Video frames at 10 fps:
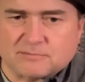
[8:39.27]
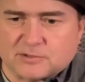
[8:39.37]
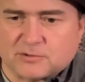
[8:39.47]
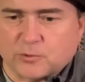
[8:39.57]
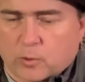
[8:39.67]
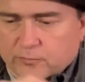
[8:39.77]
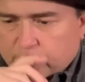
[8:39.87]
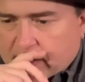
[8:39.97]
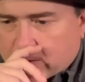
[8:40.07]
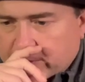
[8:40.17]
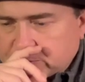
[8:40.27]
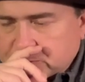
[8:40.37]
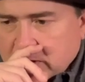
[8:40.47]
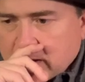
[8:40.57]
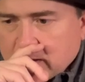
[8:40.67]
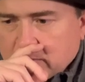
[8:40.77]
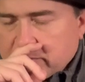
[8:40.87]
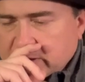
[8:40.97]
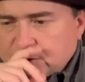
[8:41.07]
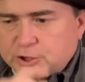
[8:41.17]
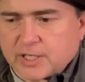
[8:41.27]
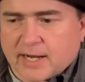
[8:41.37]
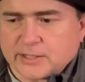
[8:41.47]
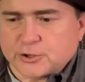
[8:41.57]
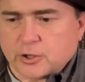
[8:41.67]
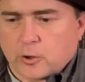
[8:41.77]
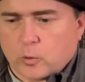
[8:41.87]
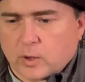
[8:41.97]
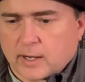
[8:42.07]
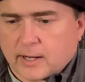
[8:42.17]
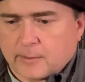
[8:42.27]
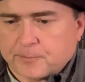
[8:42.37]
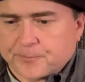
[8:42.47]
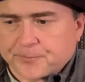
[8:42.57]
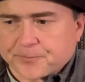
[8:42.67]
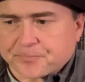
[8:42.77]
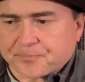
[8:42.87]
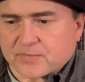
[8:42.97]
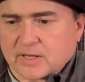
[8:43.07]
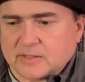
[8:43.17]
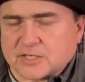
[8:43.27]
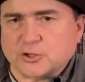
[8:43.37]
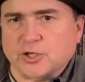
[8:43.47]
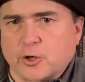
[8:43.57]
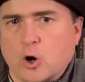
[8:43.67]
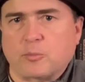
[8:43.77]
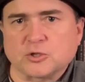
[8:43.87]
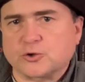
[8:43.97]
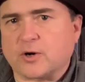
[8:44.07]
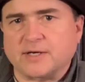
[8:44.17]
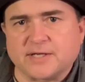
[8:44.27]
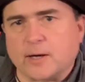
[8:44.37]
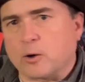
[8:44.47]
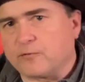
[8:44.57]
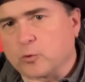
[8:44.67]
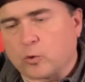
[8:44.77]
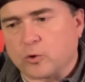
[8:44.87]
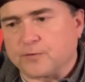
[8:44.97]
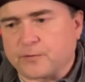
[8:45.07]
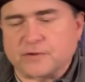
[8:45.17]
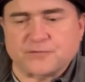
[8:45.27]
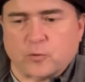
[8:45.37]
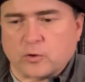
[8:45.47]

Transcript: too old for Power Rangers, but G.I. Joe... essentially, Cobra's trying to take over the world. And there are these four